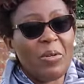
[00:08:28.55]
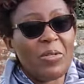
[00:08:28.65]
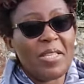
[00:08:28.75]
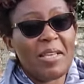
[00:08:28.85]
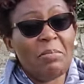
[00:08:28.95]

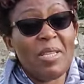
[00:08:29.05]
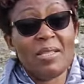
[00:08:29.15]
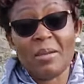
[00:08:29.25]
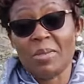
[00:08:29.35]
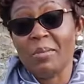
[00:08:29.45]
Because as I'm
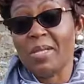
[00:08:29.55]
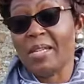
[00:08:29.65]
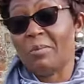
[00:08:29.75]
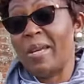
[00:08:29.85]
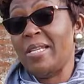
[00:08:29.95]
saying, sometimes
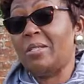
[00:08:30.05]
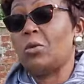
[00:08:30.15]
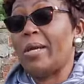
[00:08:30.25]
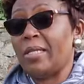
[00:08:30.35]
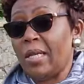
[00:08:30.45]
that money is
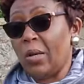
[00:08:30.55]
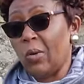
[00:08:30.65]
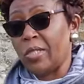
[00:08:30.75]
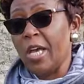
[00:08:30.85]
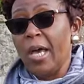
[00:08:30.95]
quite a
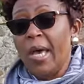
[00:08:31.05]
lot.